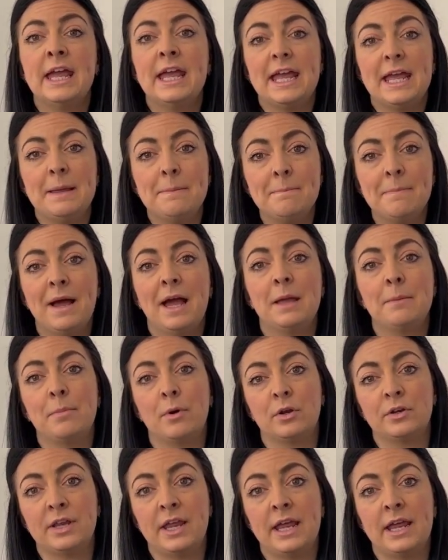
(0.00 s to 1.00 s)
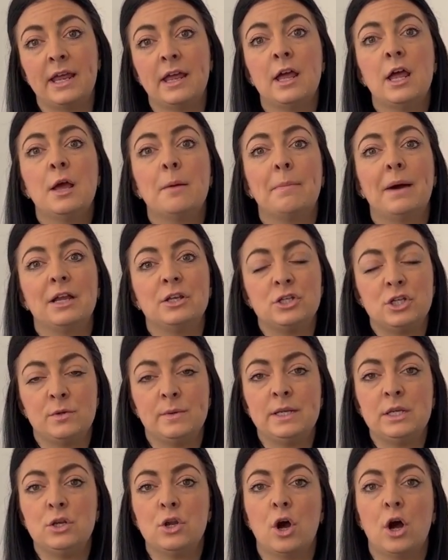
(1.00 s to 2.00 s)
in my body by
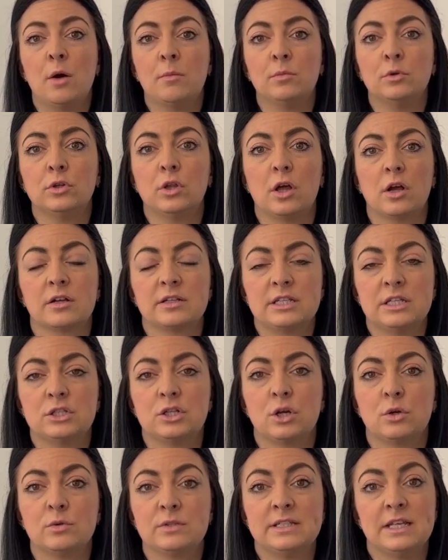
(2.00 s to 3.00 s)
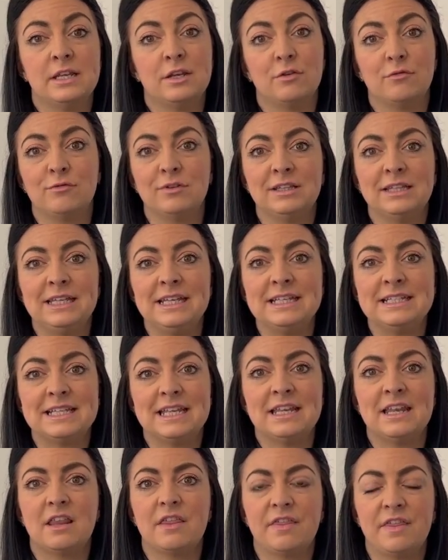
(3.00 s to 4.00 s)
doing normal oxytocin
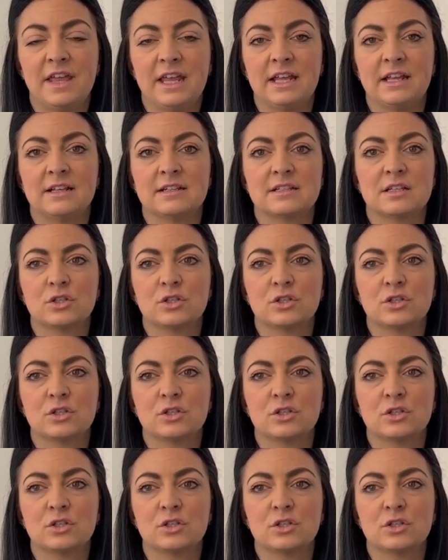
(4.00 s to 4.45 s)
releasing things,